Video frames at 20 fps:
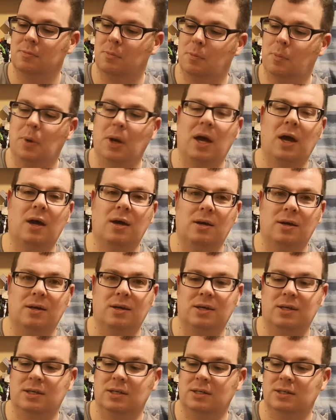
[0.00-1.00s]
back,
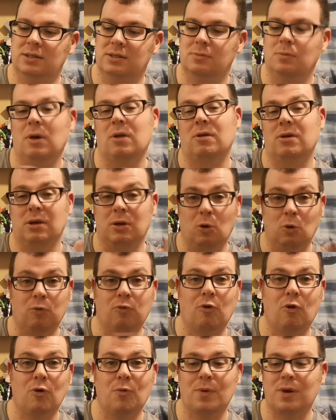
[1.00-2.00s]
well, can go
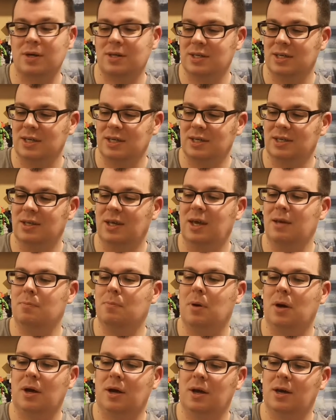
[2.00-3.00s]
forward and
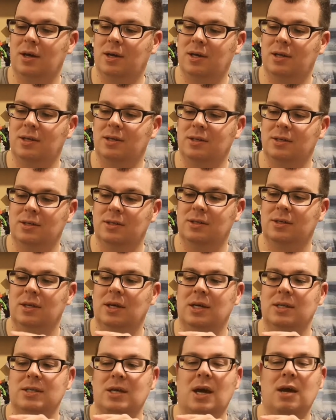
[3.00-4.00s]
back
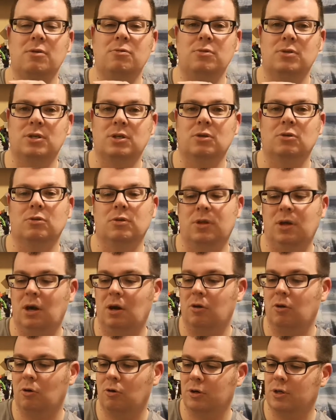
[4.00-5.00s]
and out. They
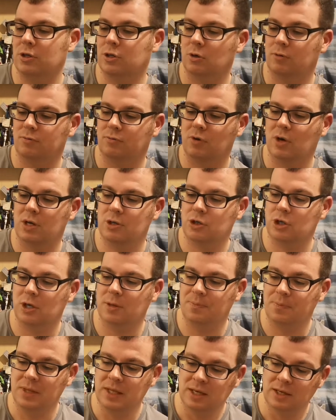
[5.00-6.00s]
are on a soft ratchet.
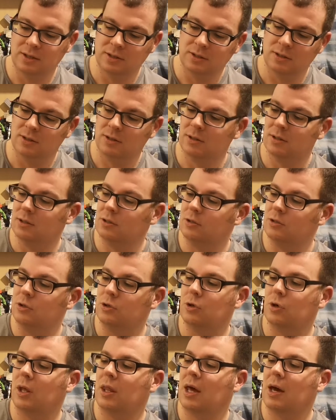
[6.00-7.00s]
You
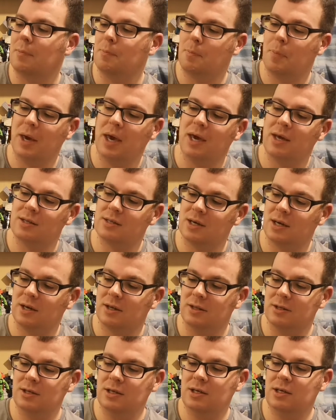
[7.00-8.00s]
do get that bend
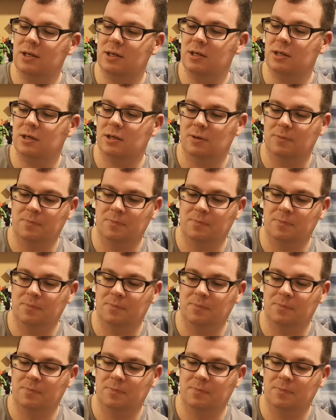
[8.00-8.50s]
at the knee.